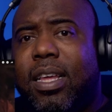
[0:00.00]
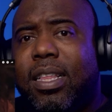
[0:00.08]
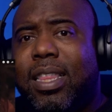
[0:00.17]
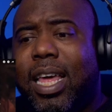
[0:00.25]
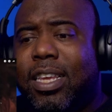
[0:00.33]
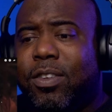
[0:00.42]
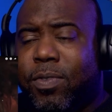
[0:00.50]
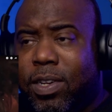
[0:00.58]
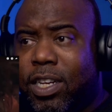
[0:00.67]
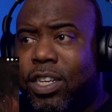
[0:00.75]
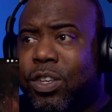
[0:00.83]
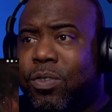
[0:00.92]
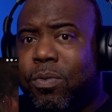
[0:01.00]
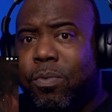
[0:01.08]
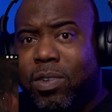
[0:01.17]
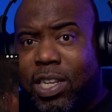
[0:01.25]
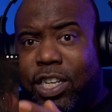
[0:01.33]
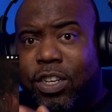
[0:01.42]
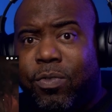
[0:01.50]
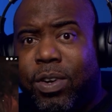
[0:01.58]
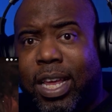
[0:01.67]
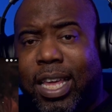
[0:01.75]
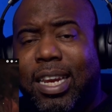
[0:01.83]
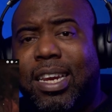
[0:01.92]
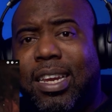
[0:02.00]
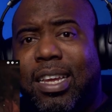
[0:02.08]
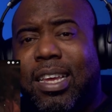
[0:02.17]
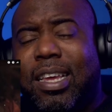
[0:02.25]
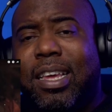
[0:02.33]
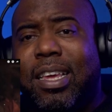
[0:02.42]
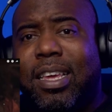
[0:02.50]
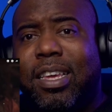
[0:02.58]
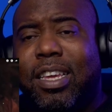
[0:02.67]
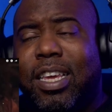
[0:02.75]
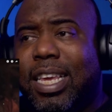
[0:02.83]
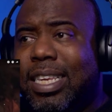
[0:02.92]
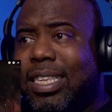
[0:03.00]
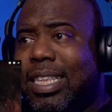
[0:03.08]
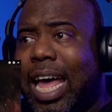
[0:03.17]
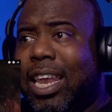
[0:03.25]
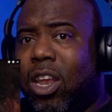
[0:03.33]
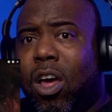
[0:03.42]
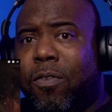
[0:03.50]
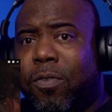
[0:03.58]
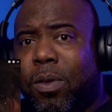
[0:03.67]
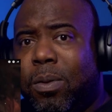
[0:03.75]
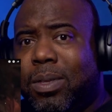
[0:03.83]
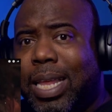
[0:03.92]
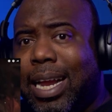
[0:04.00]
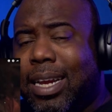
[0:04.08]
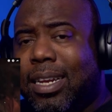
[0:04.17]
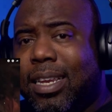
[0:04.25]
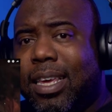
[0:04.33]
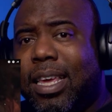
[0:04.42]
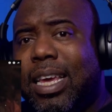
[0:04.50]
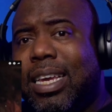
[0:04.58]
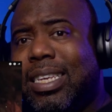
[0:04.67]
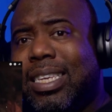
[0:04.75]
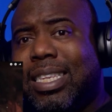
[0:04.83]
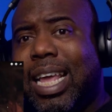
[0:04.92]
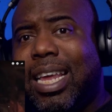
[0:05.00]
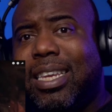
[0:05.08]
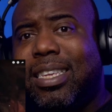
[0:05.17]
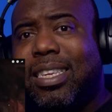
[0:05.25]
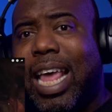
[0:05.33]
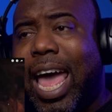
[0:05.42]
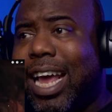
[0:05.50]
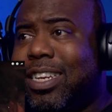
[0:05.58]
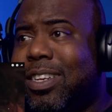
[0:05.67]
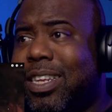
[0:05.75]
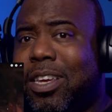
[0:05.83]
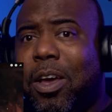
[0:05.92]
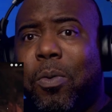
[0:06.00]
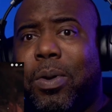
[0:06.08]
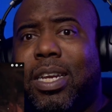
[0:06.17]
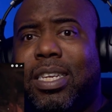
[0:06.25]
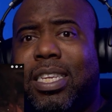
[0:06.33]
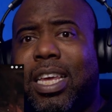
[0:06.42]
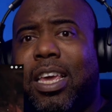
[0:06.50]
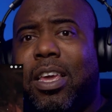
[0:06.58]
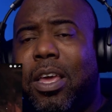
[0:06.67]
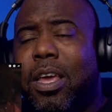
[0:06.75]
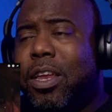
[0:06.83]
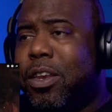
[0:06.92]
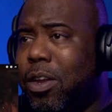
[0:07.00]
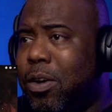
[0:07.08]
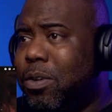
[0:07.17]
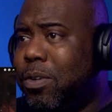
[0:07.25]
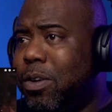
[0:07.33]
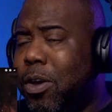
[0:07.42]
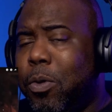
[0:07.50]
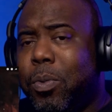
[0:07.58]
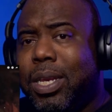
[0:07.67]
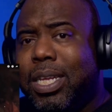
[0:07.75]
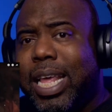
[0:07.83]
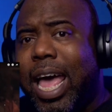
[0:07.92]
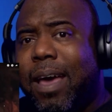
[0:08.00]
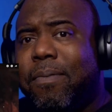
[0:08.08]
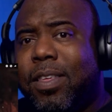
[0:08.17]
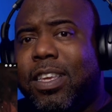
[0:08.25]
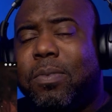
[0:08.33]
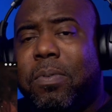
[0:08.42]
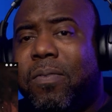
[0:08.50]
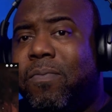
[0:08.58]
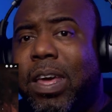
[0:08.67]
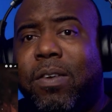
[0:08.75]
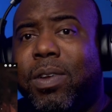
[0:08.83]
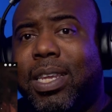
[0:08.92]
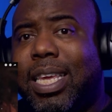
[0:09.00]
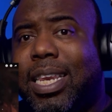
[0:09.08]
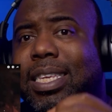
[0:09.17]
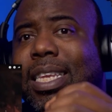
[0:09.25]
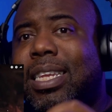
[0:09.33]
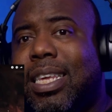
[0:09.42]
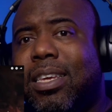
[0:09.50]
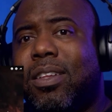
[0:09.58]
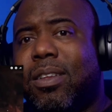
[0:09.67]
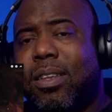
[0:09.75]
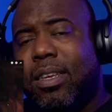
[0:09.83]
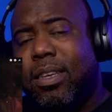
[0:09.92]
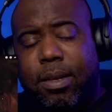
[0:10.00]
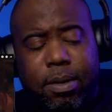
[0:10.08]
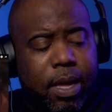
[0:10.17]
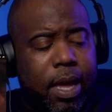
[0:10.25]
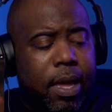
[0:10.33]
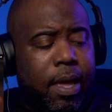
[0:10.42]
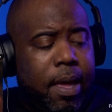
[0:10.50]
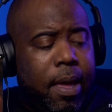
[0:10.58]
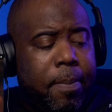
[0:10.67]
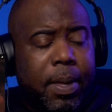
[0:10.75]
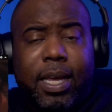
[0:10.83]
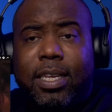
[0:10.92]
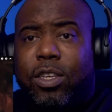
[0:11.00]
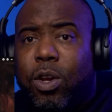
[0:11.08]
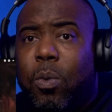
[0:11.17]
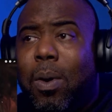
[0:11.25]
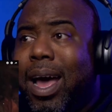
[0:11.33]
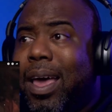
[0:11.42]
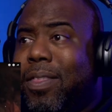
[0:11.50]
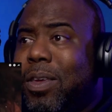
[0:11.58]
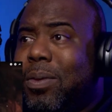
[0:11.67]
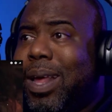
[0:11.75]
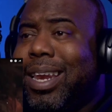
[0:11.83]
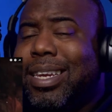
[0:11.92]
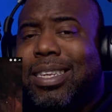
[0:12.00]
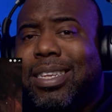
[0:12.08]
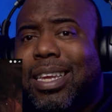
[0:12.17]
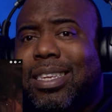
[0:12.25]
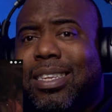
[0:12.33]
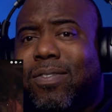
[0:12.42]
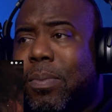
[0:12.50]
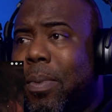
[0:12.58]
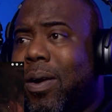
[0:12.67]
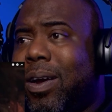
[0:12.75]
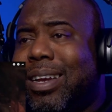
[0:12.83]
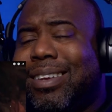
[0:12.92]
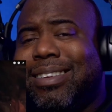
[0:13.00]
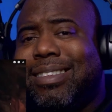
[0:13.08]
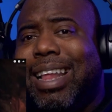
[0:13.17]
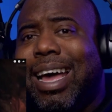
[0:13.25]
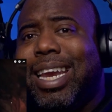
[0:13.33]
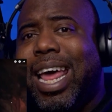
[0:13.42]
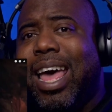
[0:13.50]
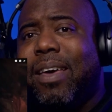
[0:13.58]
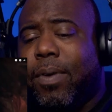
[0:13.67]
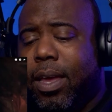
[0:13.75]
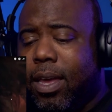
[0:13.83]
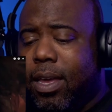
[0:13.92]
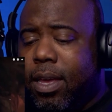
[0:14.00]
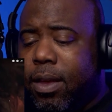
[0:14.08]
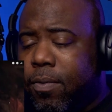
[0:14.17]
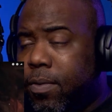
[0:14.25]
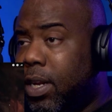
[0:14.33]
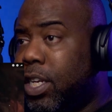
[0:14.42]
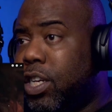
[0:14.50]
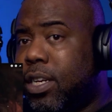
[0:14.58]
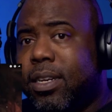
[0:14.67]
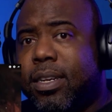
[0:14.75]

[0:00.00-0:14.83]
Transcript: that is religion related is not lawful technically. States actually go in and say, no, we need to have this, but federally it is illegal, okay? Because you know why? The United States of America does not have a religion.